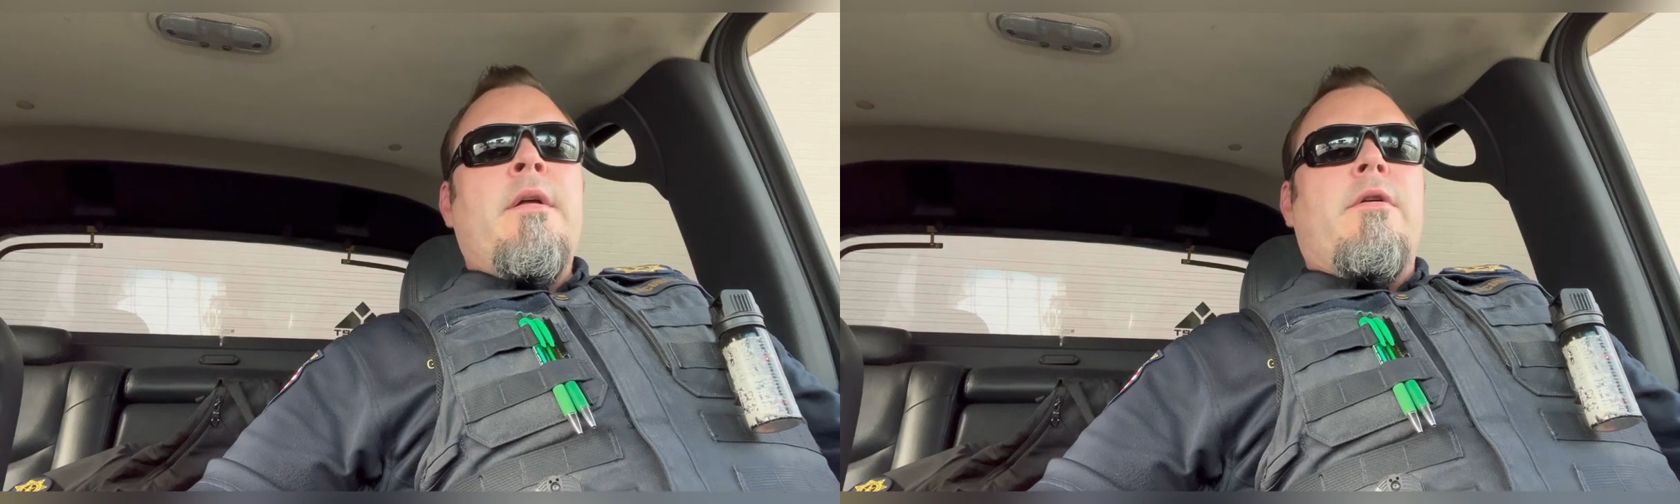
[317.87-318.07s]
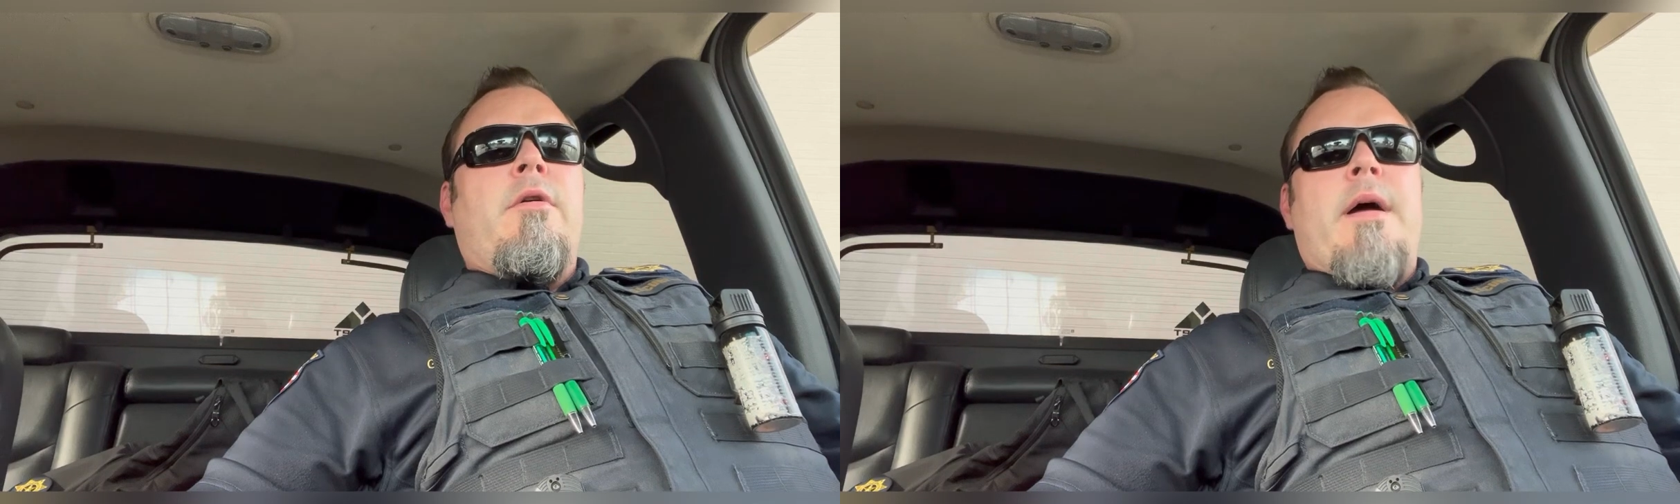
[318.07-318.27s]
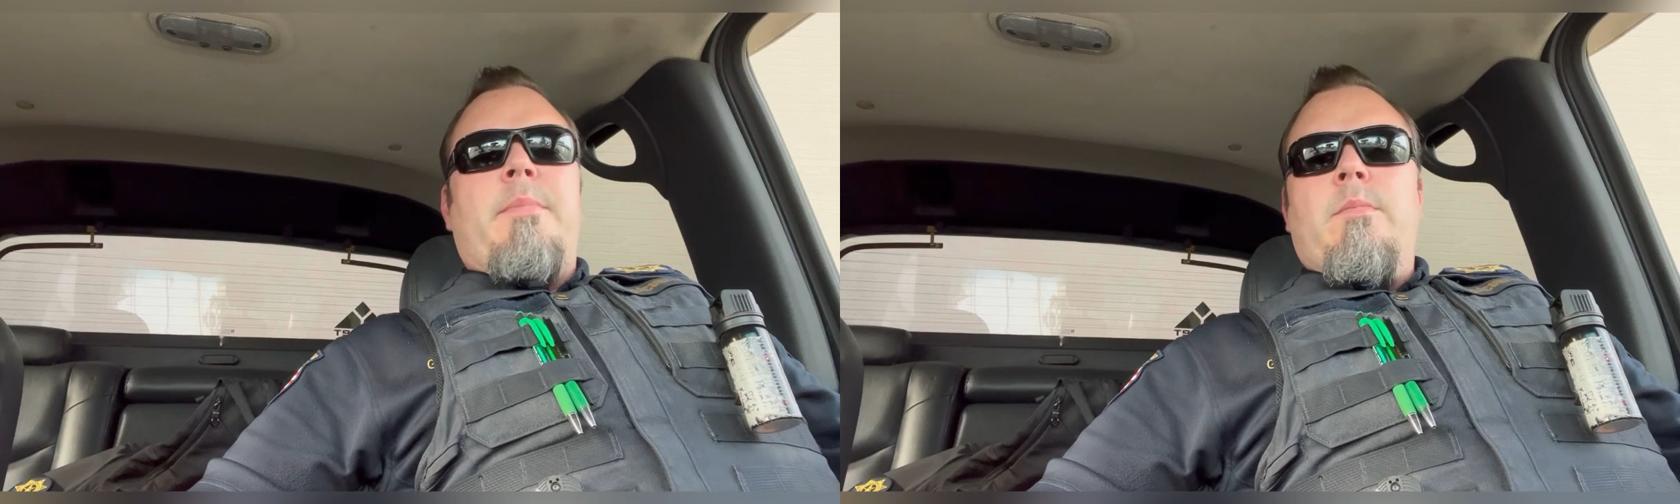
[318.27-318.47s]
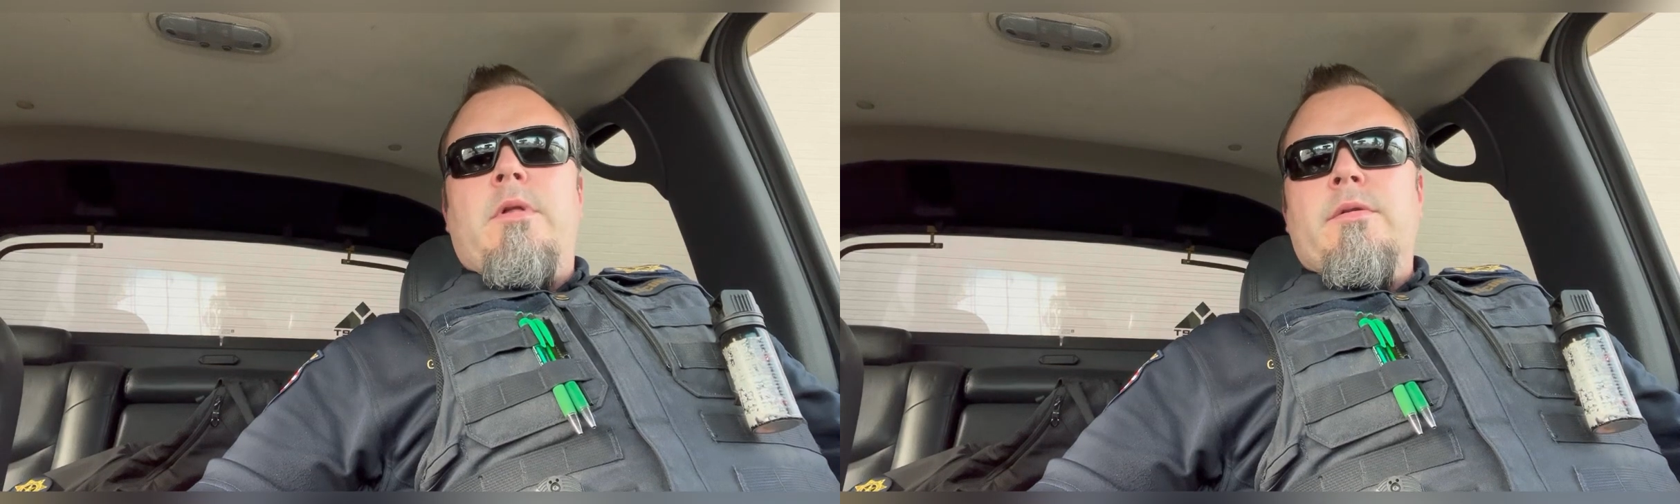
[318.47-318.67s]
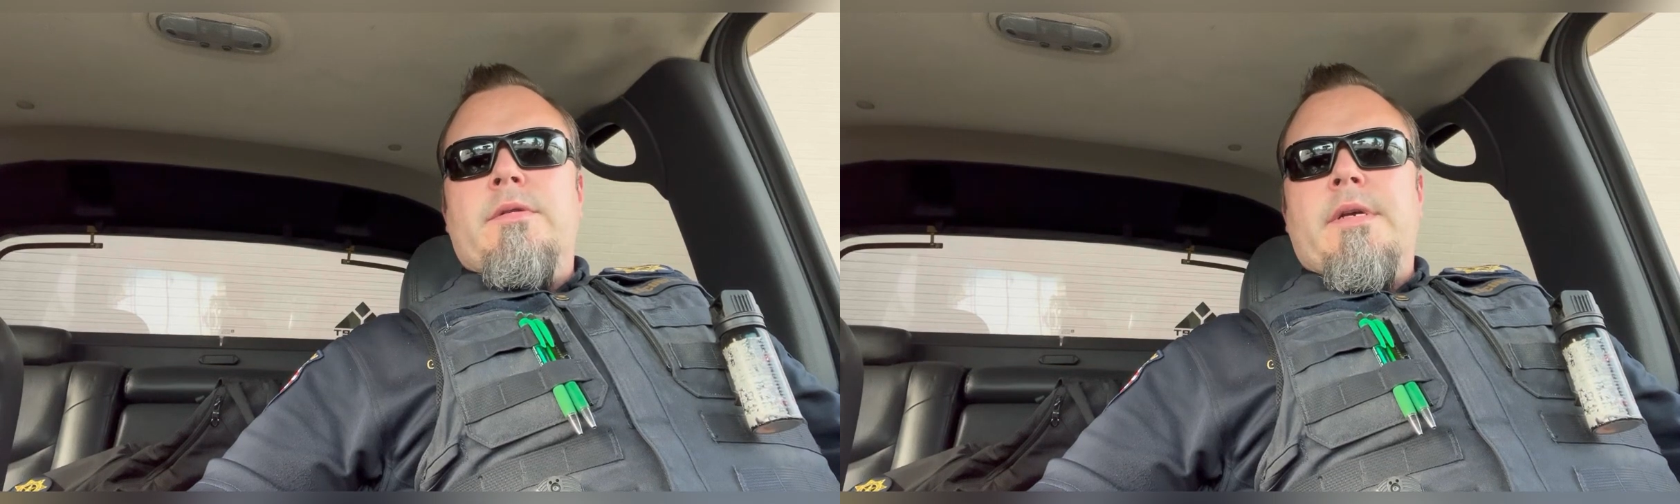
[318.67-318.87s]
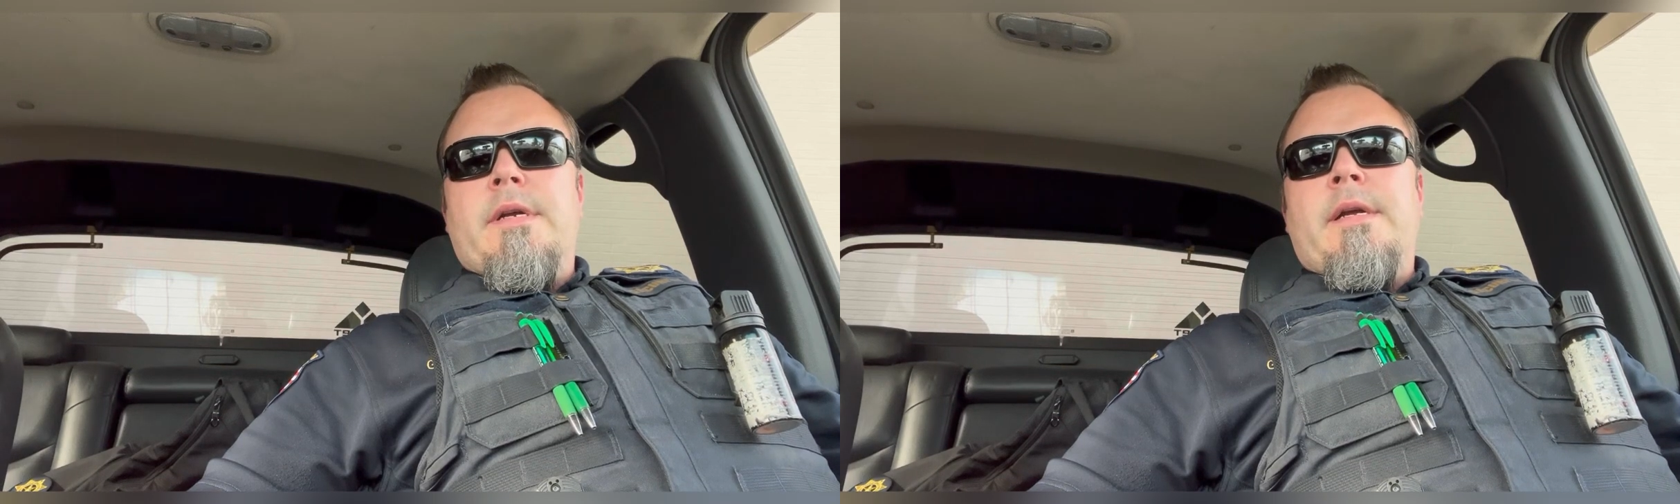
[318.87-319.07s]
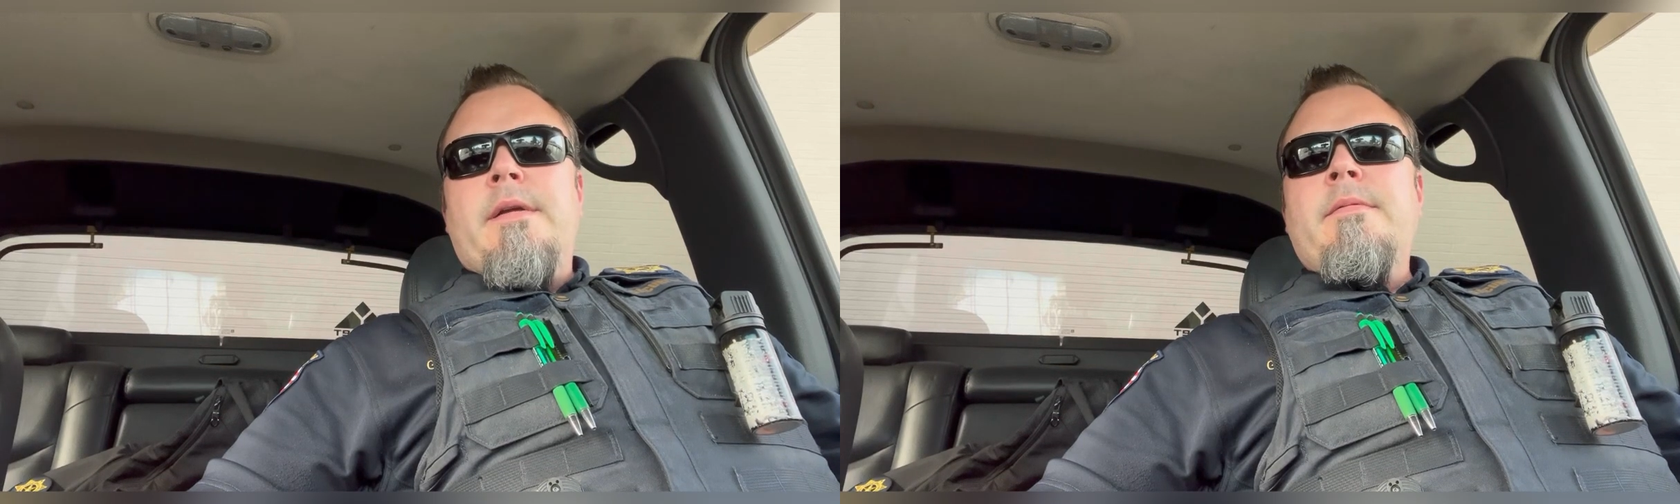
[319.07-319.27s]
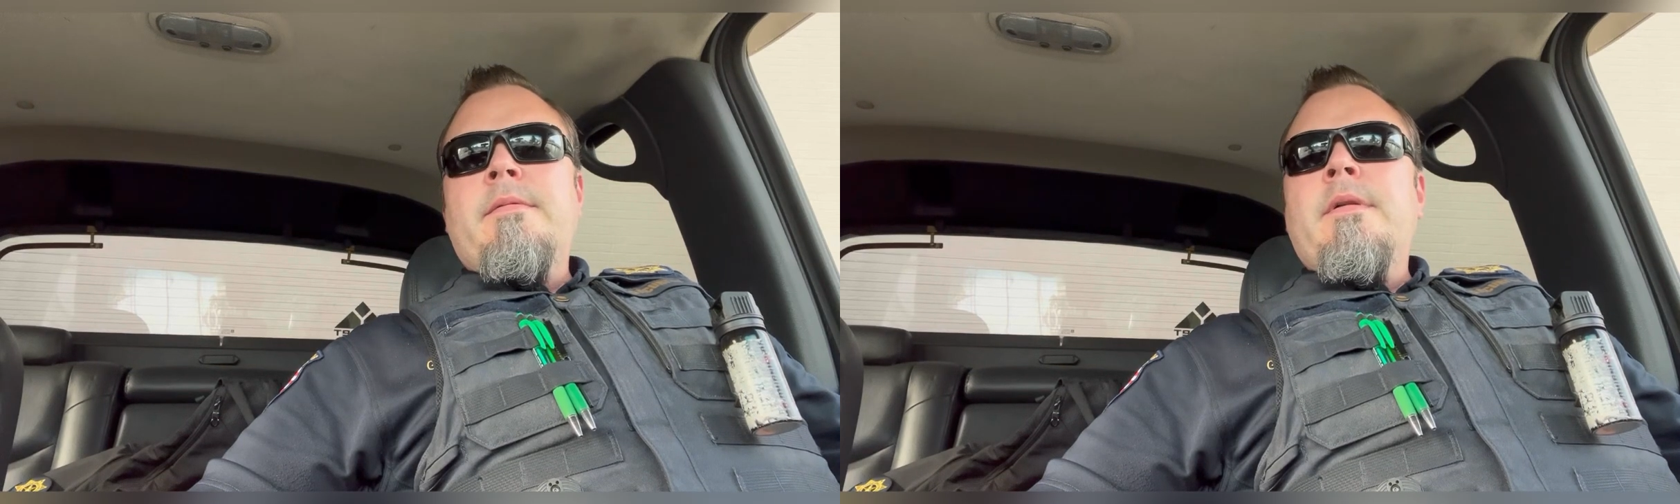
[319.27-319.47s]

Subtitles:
crappy blue city, it